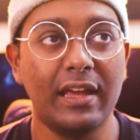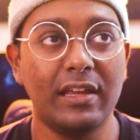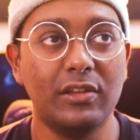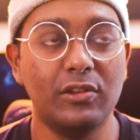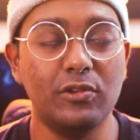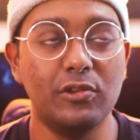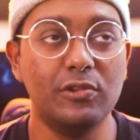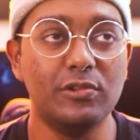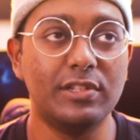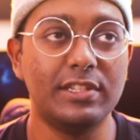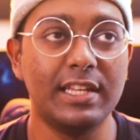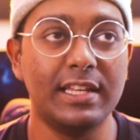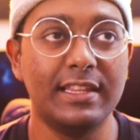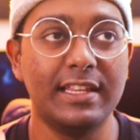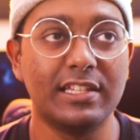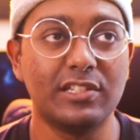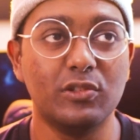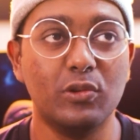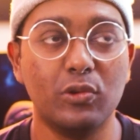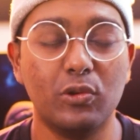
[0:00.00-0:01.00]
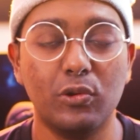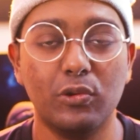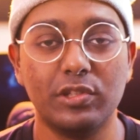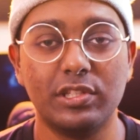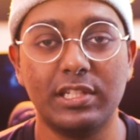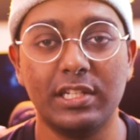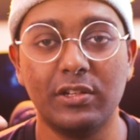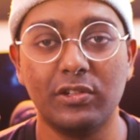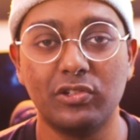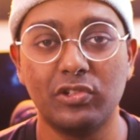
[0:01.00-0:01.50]
you said there's no
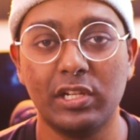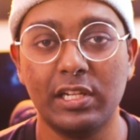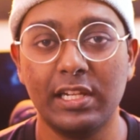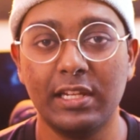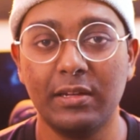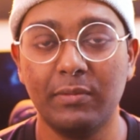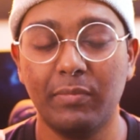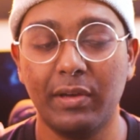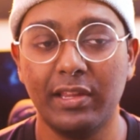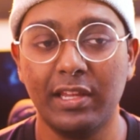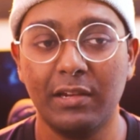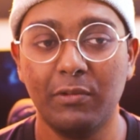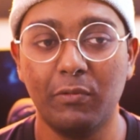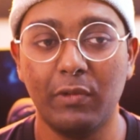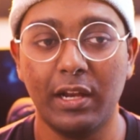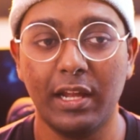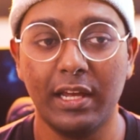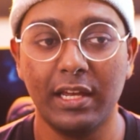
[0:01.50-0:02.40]
ghosting or trailing, but then when